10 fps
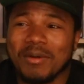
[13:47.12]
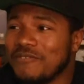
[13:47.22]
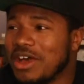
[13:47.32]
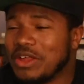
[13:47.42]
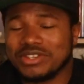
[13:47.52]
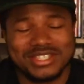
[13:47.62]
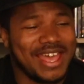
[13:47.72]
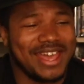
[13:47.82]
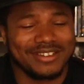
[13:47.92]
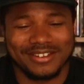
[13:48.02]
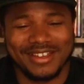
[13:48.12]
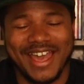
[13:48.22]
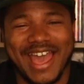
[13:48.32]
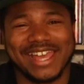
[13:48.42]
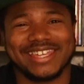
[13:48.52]
fall on this dagger.
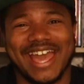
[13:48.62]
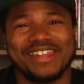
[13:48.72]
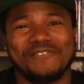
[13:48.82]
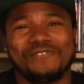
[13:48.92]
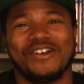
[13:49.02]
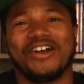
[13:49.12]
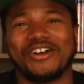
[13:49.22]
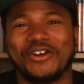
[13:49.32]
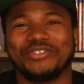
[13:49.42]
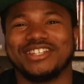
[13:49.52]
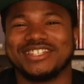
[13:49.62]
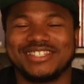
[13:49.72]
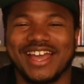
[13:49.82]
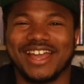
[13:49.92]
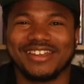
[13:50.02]
I gotta fall on this
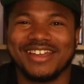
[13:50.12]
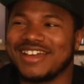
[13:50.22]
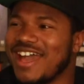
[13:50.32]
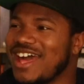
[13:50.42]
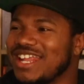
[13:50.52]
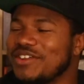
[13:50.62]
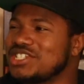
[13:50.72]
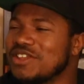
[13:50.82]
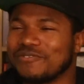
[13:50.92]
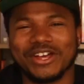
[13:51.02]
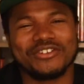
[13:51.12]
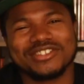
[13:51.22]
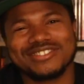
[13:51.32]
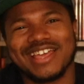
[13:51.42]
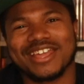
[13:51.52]
dagger. I love that she fell on
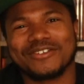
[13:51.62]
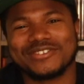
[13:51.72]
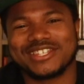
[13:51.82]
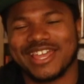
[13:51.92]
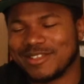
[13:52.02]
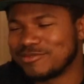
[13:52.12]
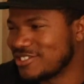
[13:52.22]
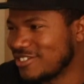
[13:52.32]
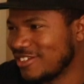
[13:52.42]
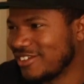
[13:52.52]
this dagger for James.